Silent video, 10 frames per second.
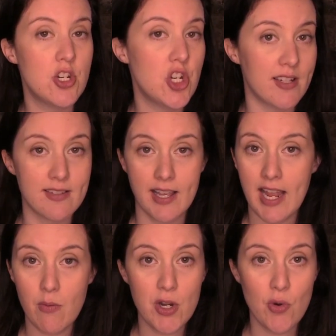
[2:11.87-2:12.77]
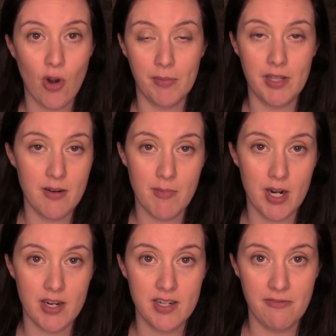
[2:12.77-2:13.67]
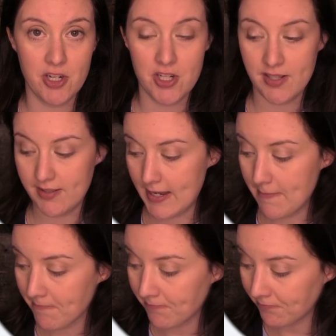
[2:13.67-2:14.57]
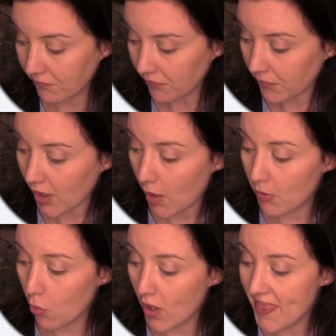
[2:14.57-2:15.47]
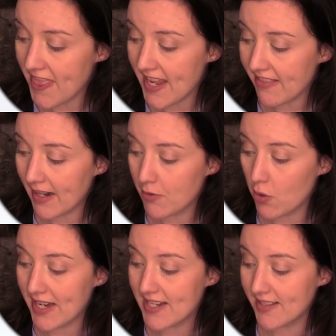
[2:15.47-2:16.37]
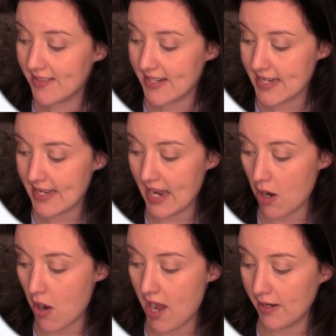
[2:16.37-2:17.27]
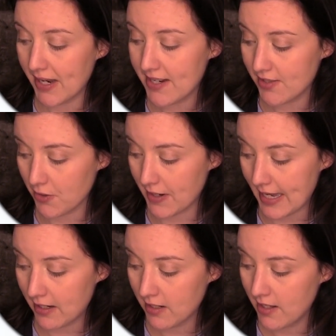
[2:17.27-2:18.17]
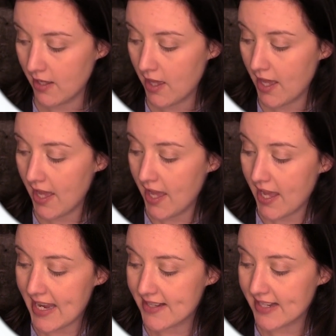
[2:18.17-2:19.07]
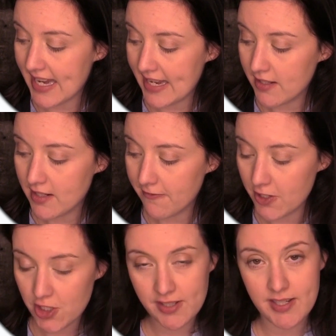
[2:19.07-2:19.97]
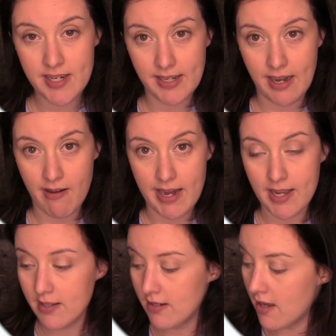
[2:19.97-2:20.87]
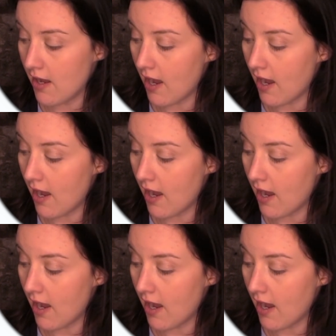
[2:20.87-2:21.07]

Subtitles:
just like I would normally to mark a deficiency. But one thing that I'm going to see now on my screen is in the deficiencies area,